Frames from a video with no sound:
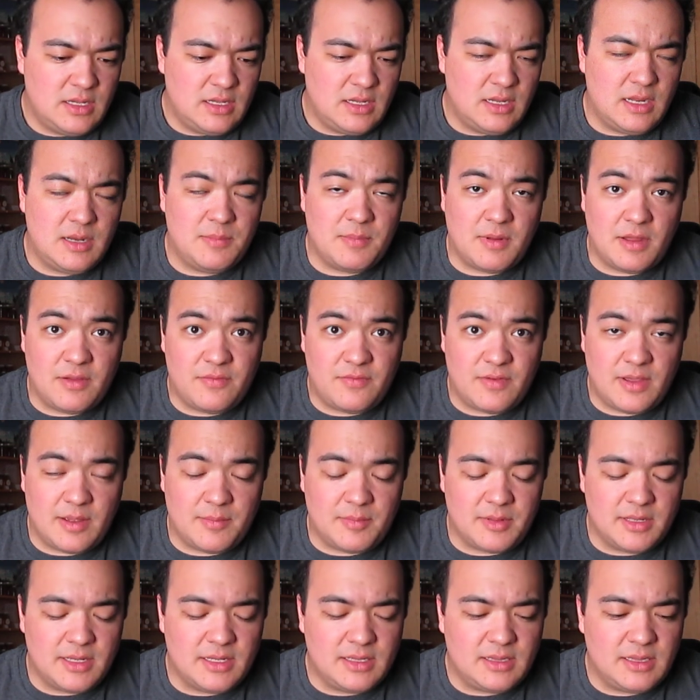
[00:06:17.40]
in my
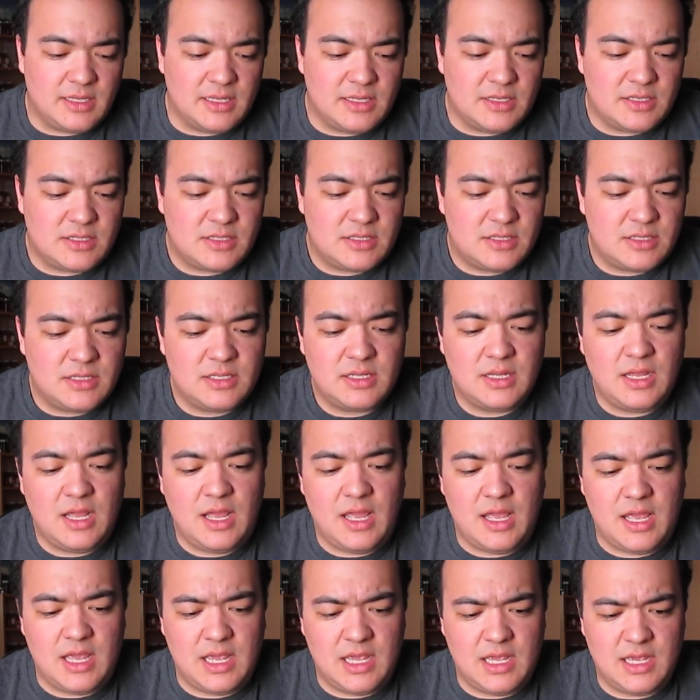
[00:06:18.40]
family at least.
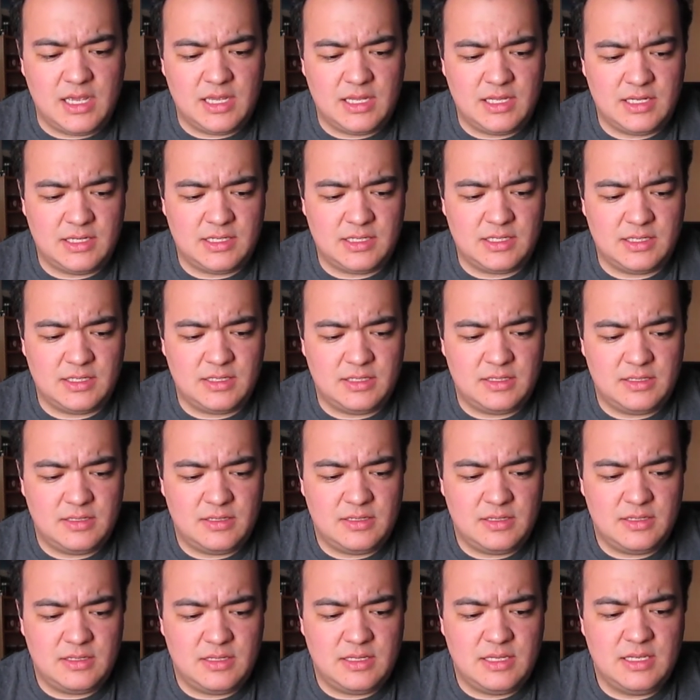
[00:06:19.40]
And
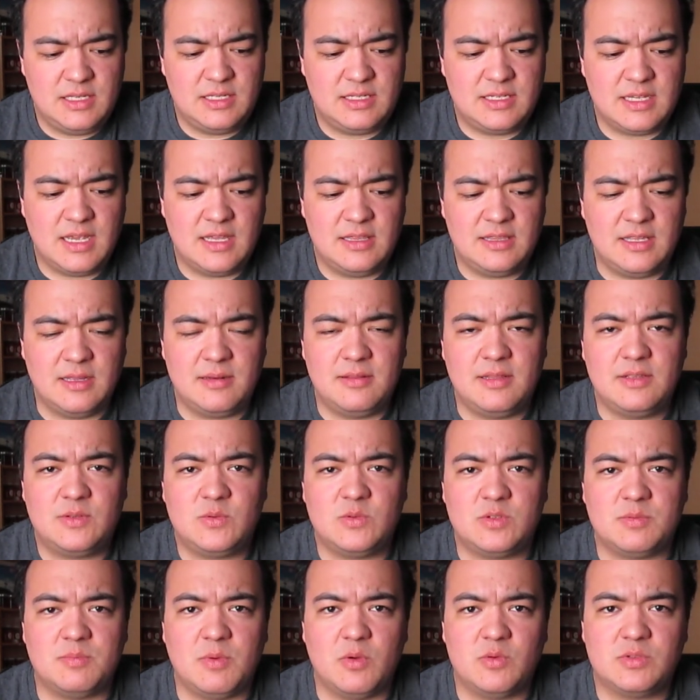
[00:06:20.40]
he said that
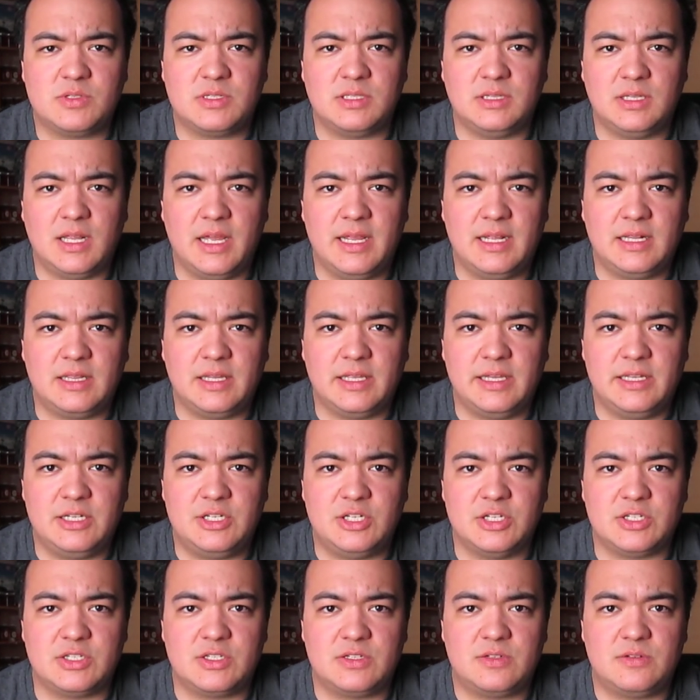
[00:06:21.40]
this was most likely
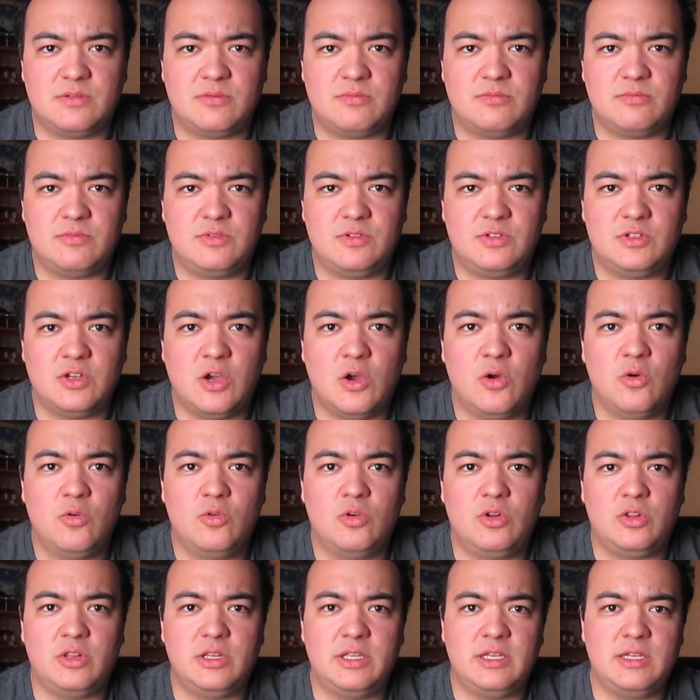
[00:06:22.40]
just
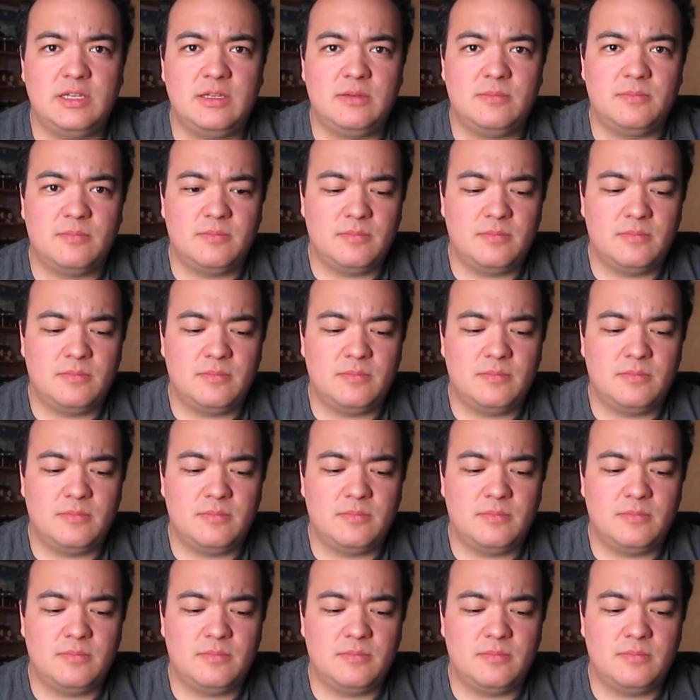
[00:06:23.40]
totally